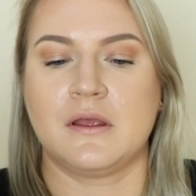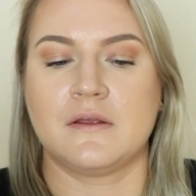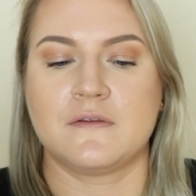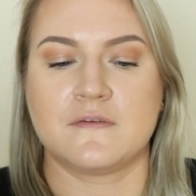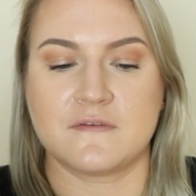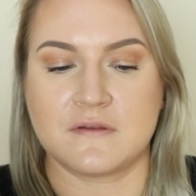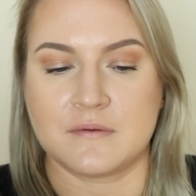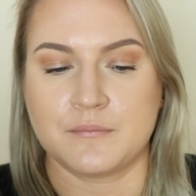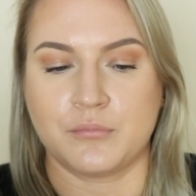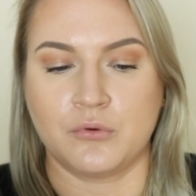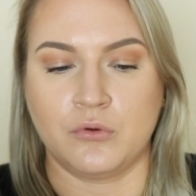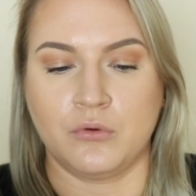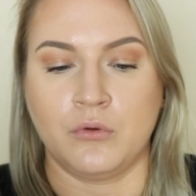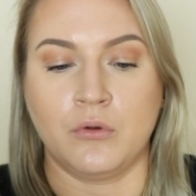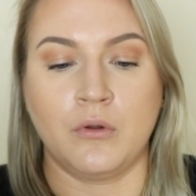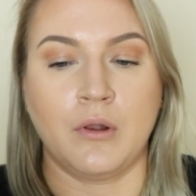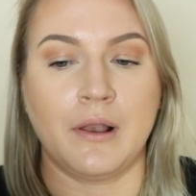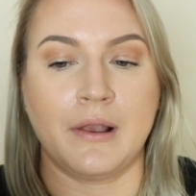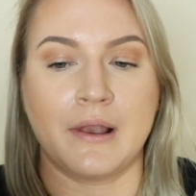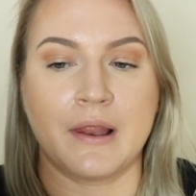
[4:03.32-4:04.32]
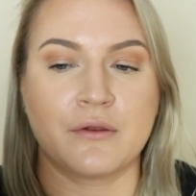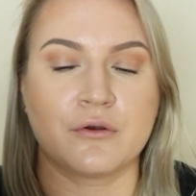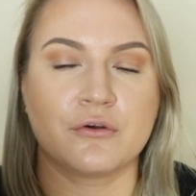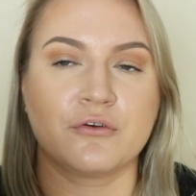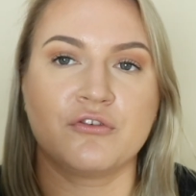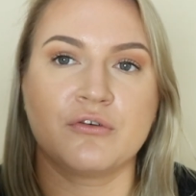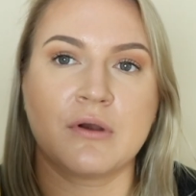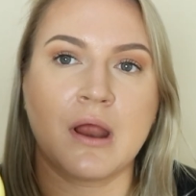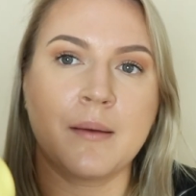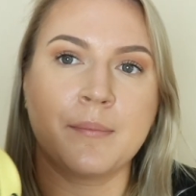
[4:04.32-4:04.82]
a simple leather
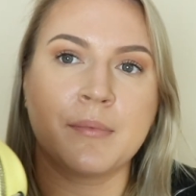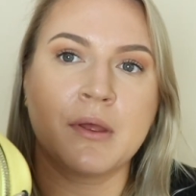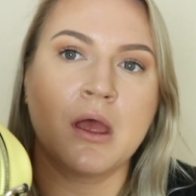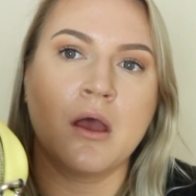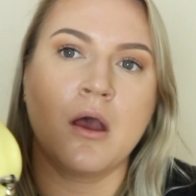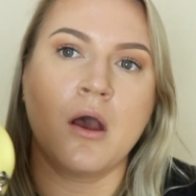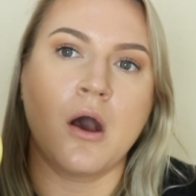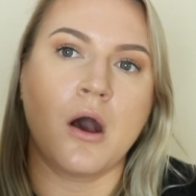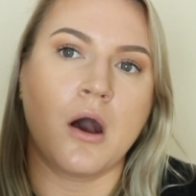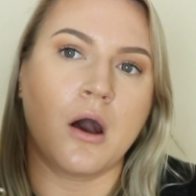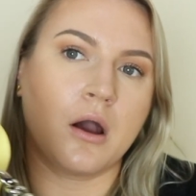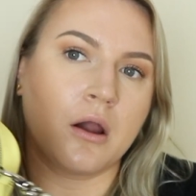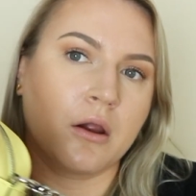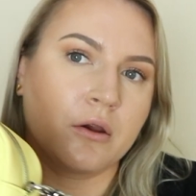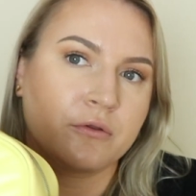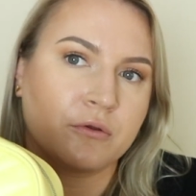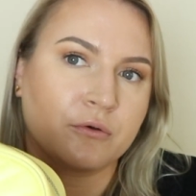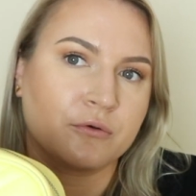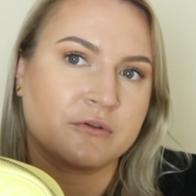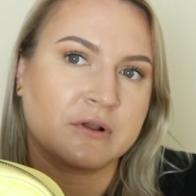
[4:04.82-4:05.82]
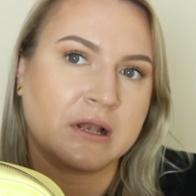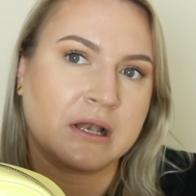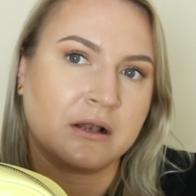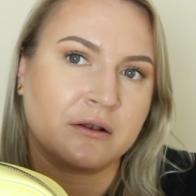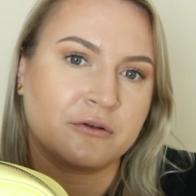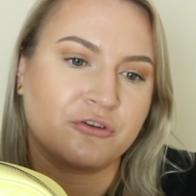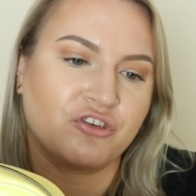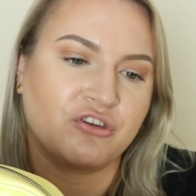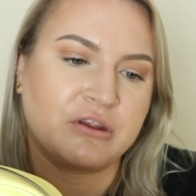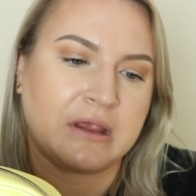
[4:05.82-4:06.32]
strap are those
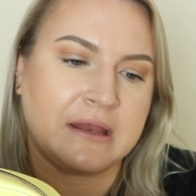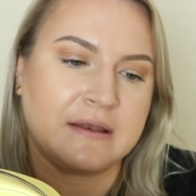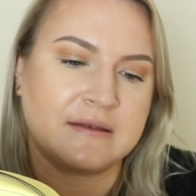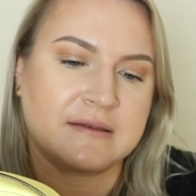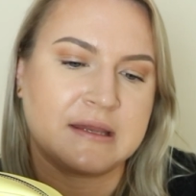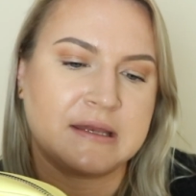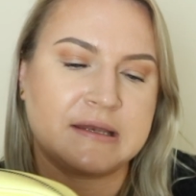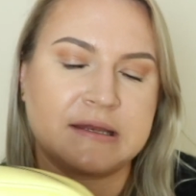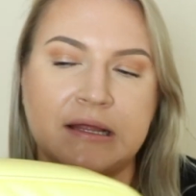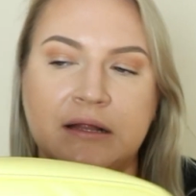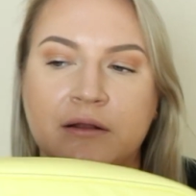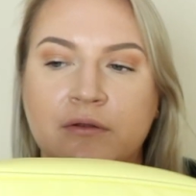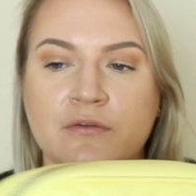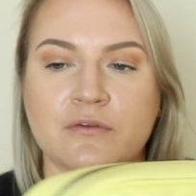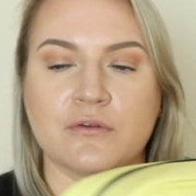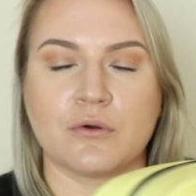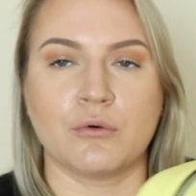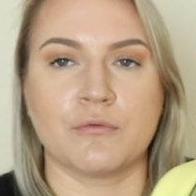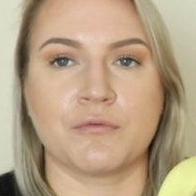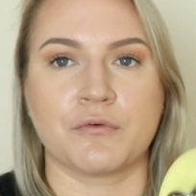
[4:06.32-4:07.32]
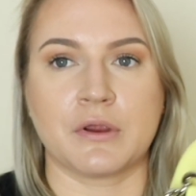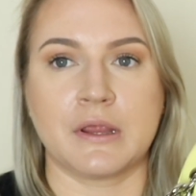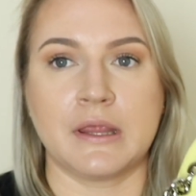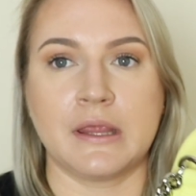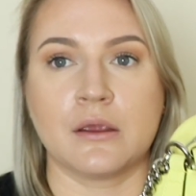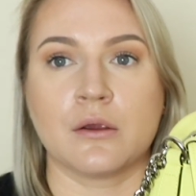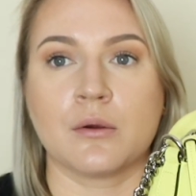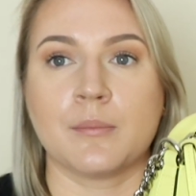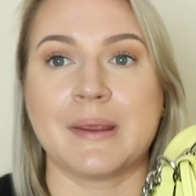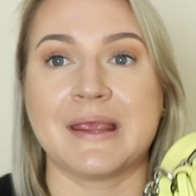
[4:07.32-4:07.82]
little chain details over
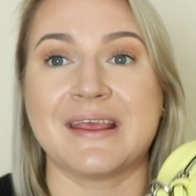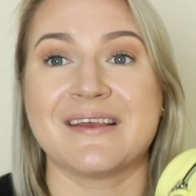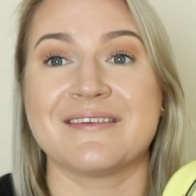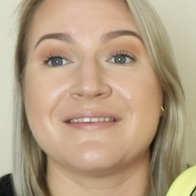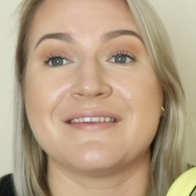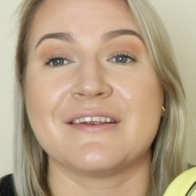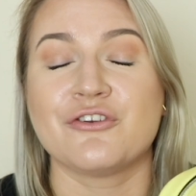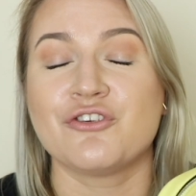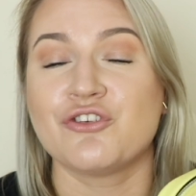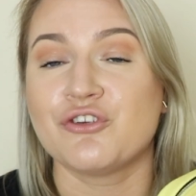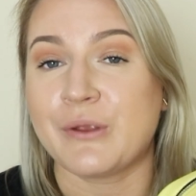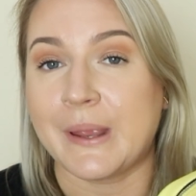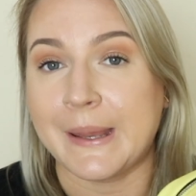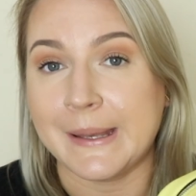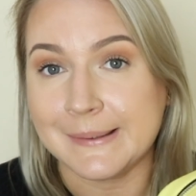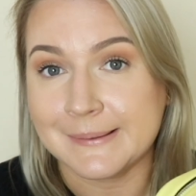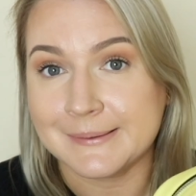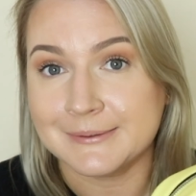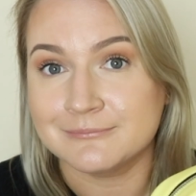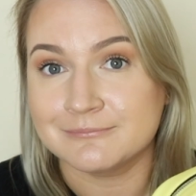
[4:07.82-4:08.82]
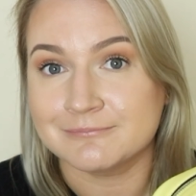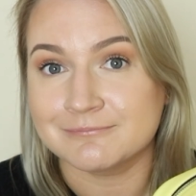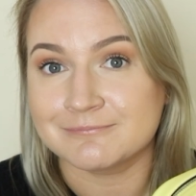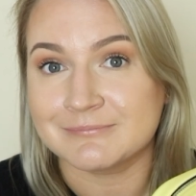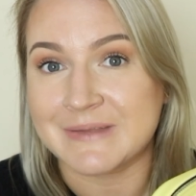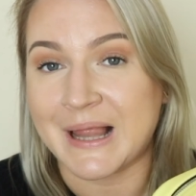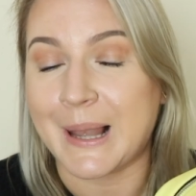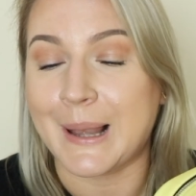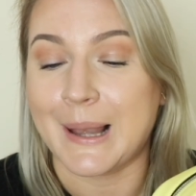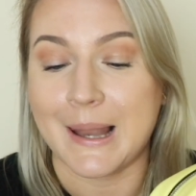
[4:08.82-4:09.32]
here, because the chain,
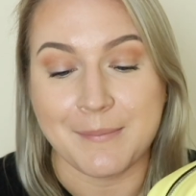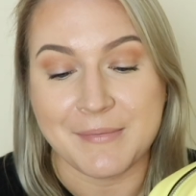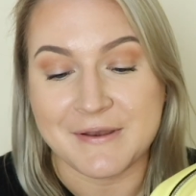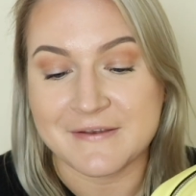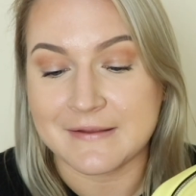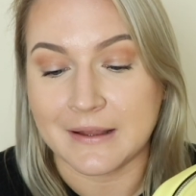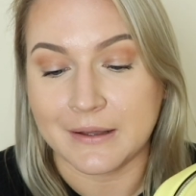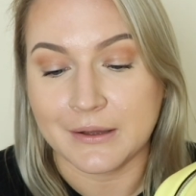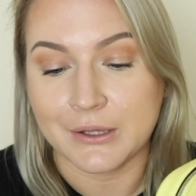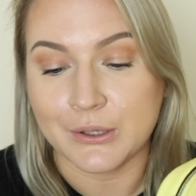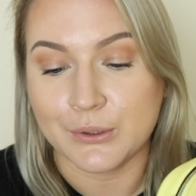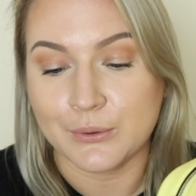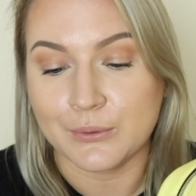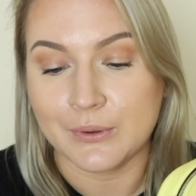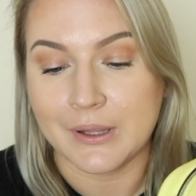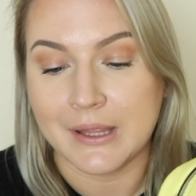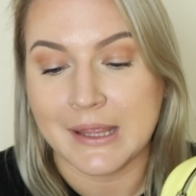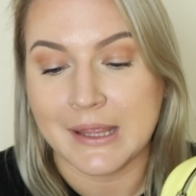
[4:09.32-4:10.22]
let me tell you,